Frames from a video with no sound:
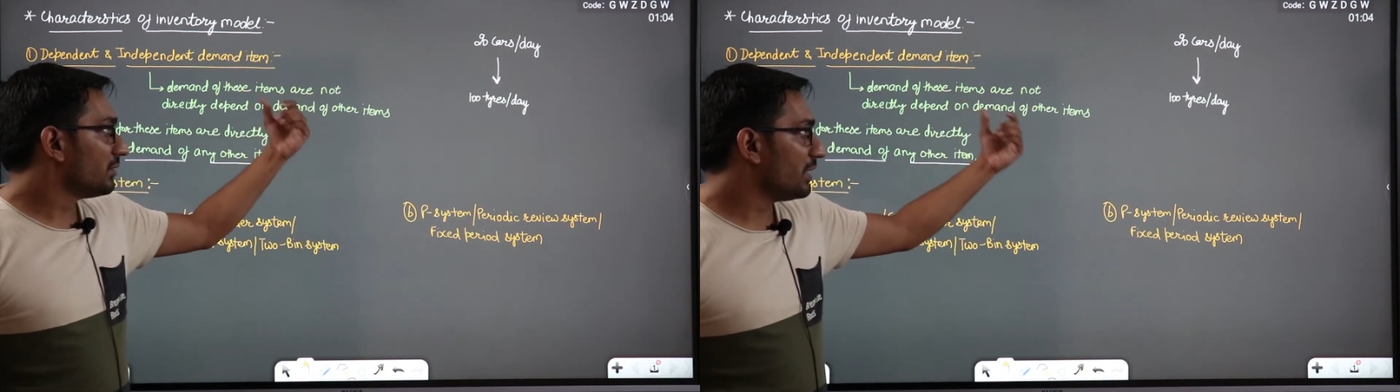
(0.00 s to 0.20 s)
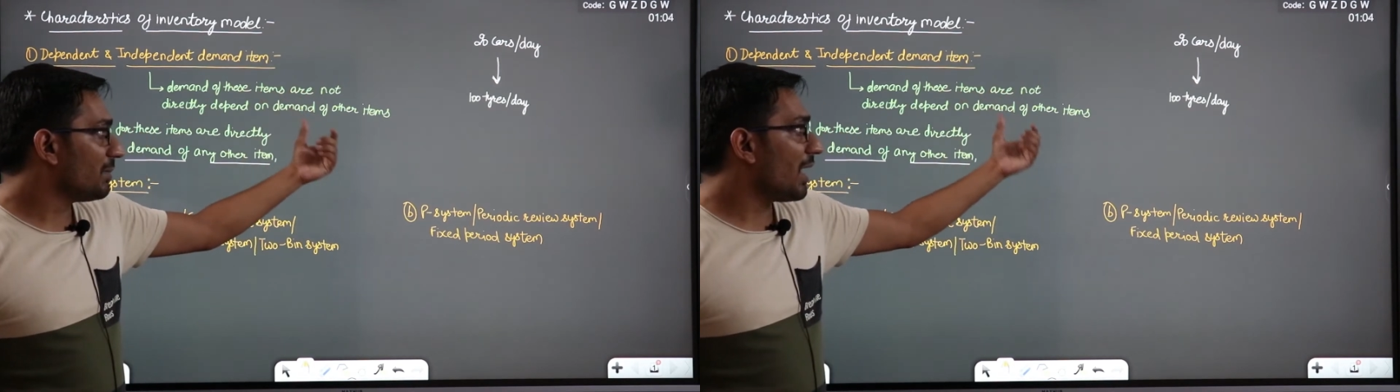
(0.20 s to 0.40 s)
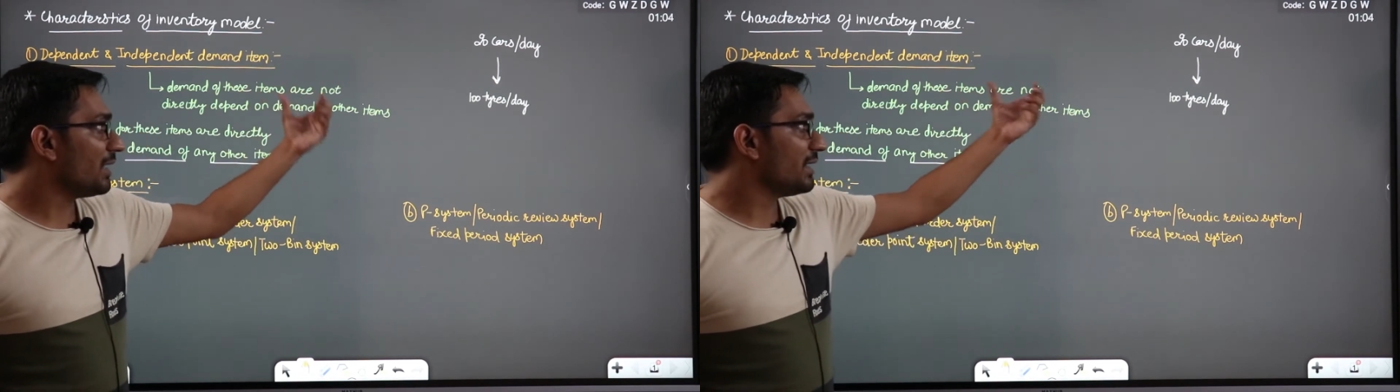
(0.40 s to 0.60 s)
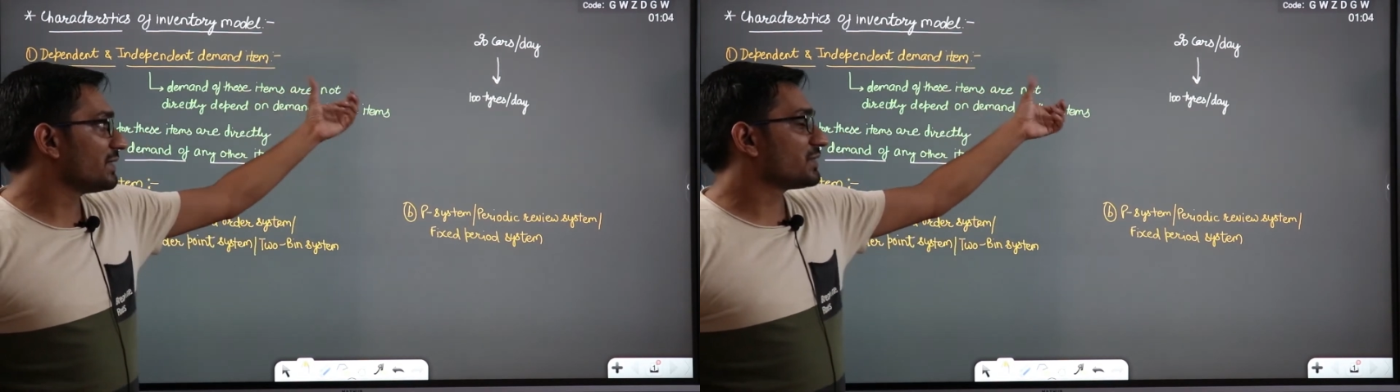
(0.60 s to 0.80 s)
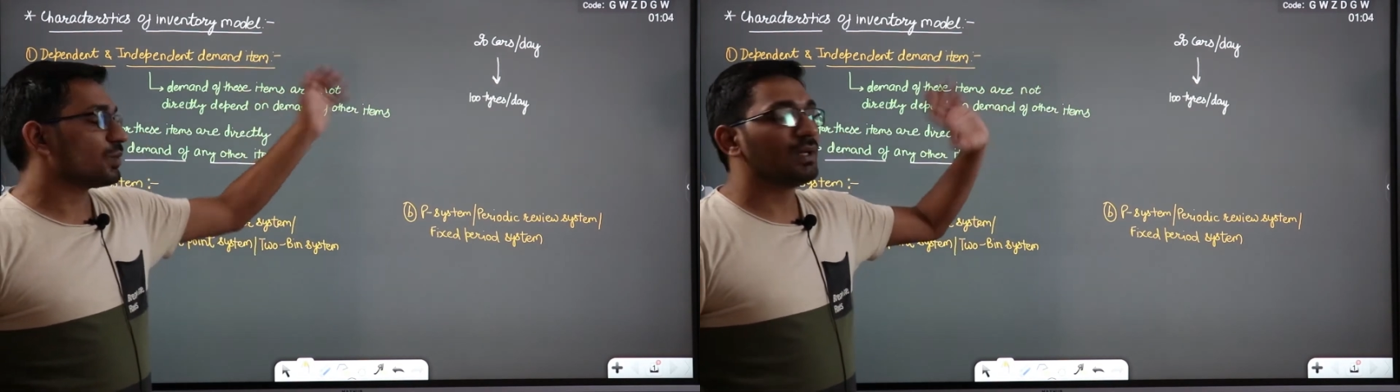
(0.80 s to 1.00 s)
demand
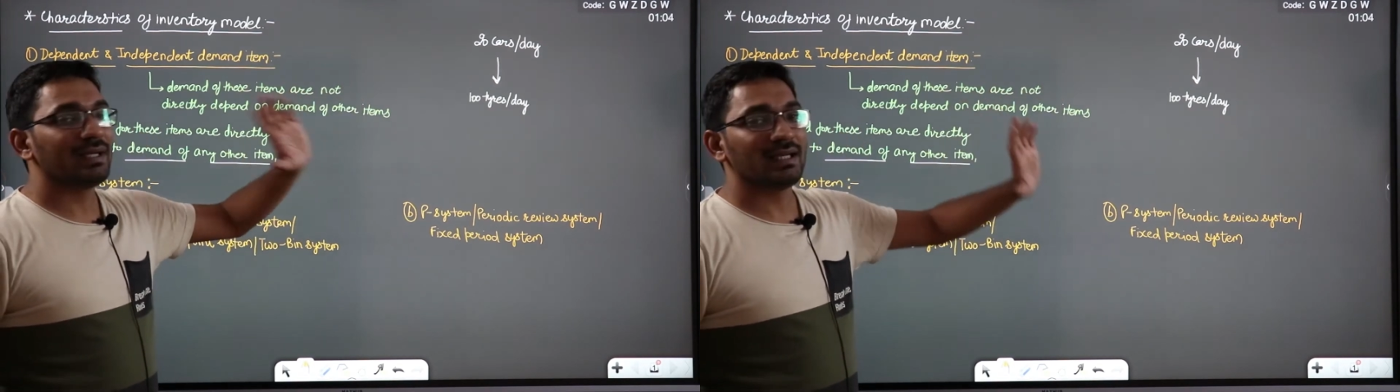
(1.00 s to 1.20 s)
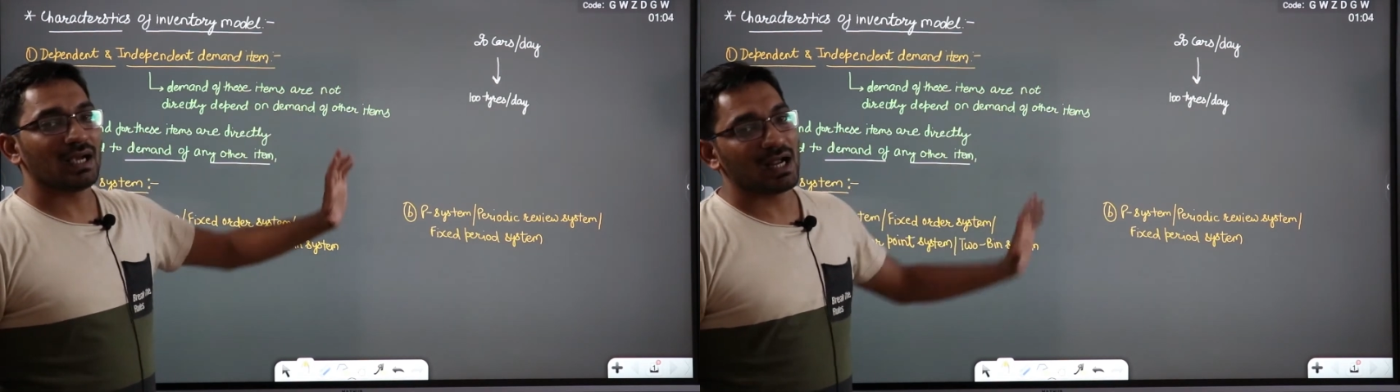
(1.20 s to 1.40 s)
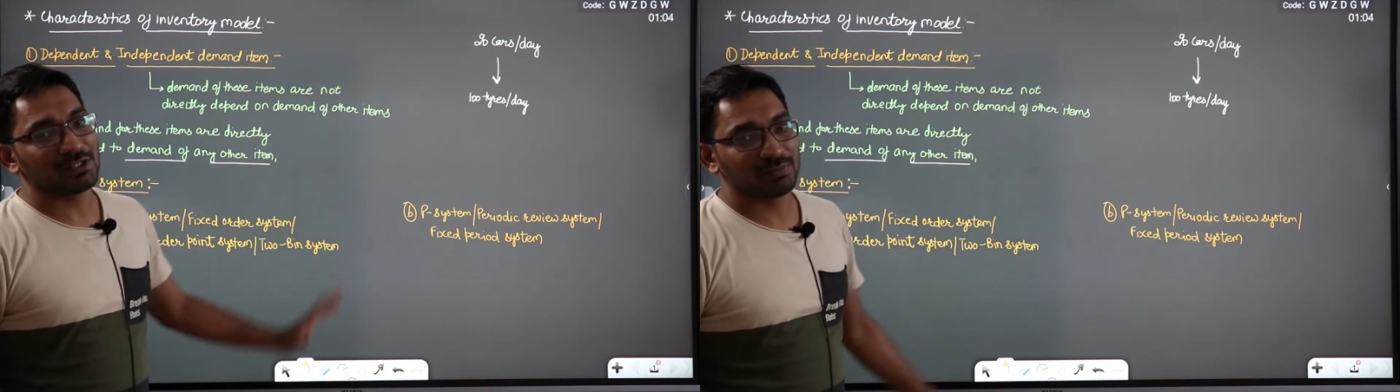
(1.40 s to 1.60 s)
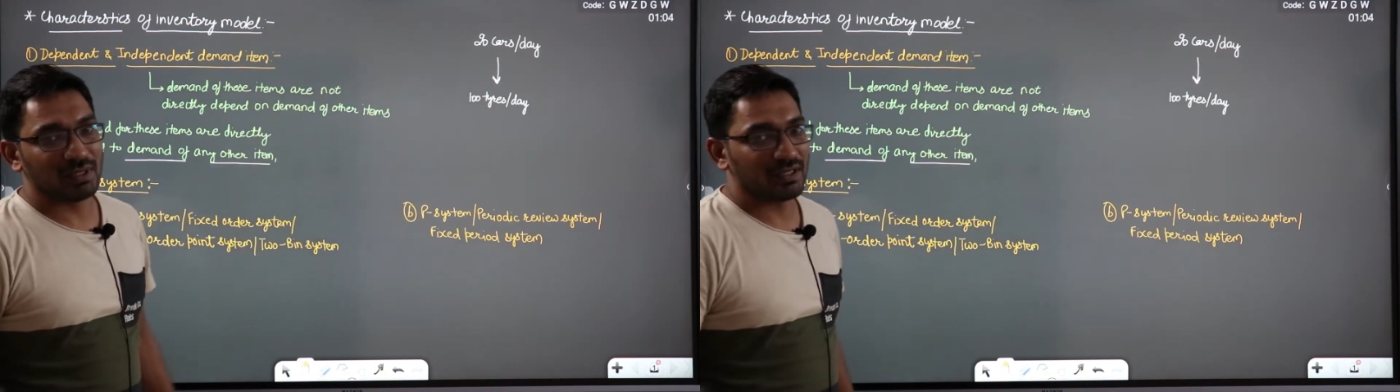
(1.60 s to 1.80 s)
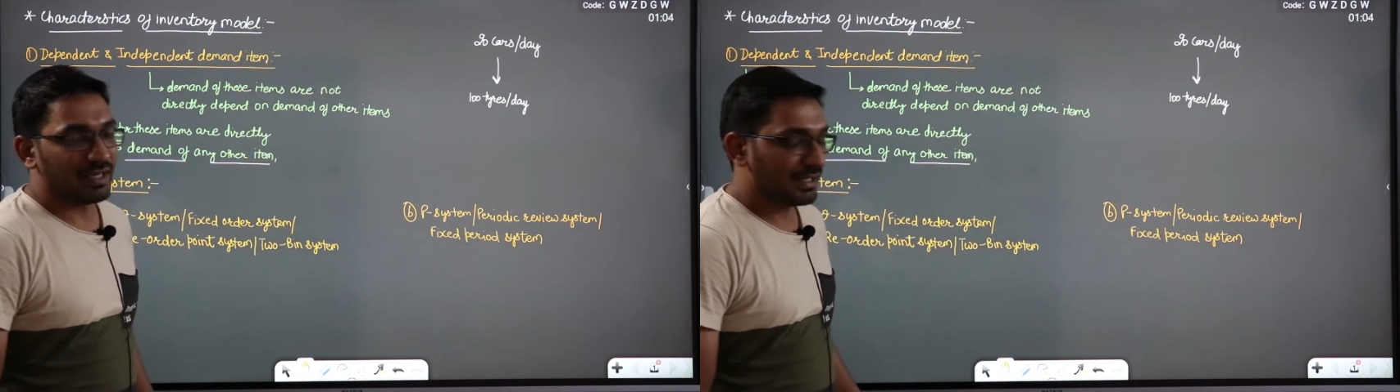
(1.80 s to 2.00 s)
is 20 cars
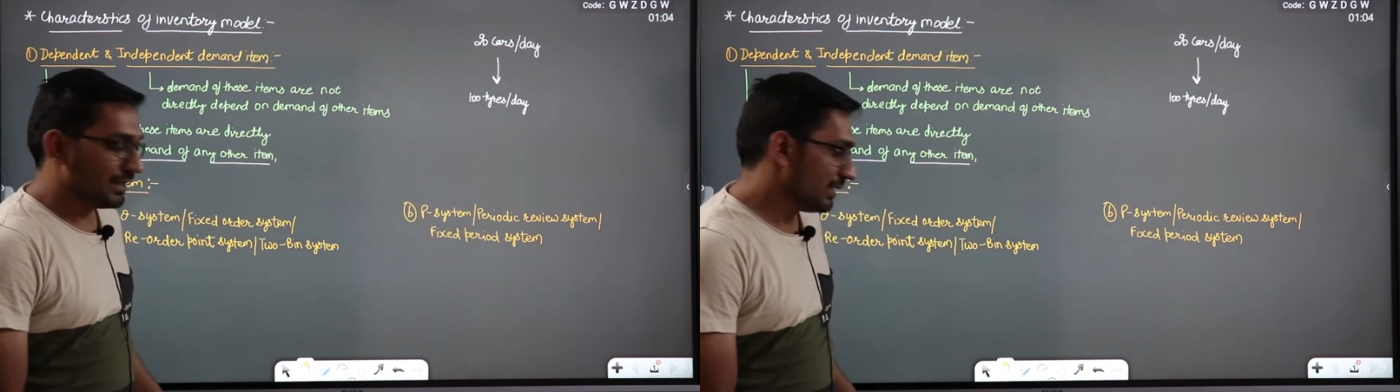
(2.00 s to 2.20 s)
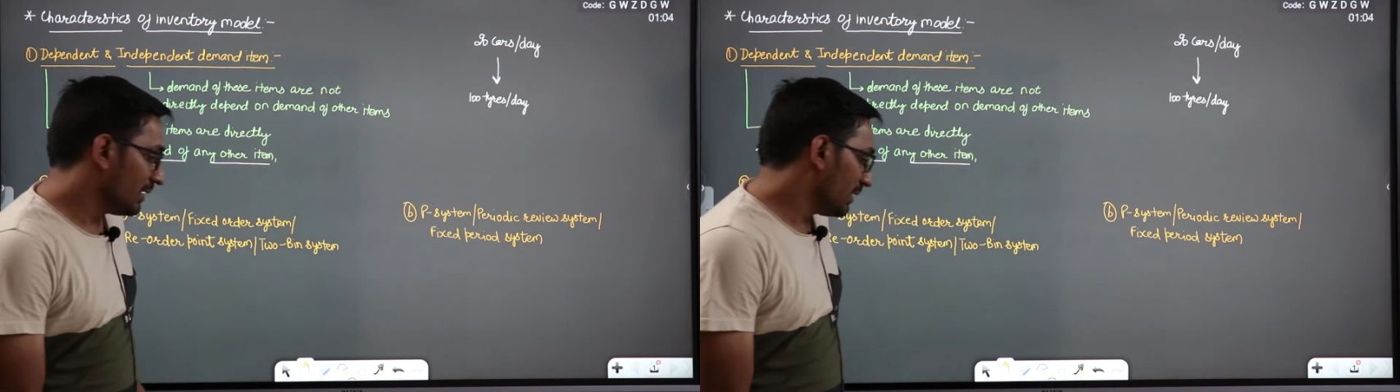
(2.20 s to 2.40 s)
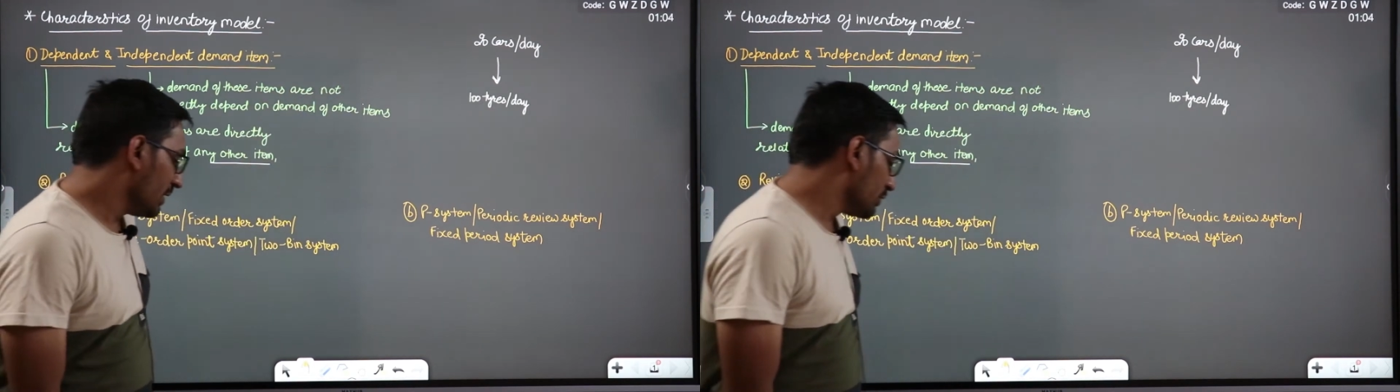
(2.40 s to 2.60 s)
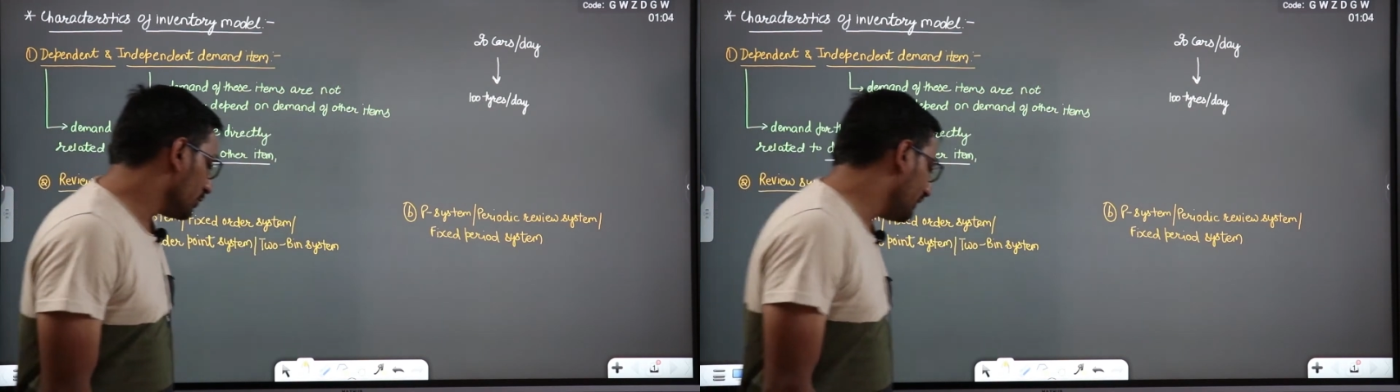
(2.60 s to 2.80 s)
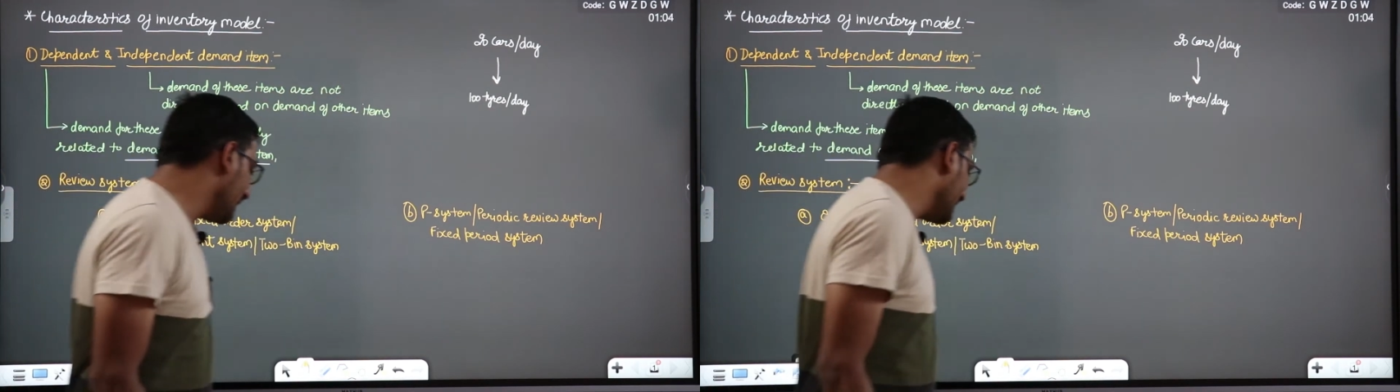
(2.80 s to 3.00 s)
per day. So
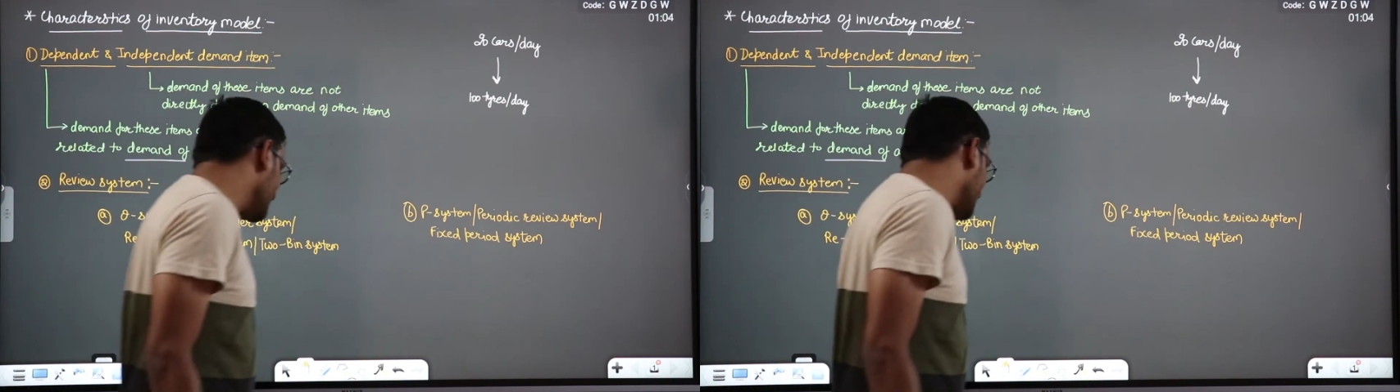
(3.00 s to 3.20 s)
we can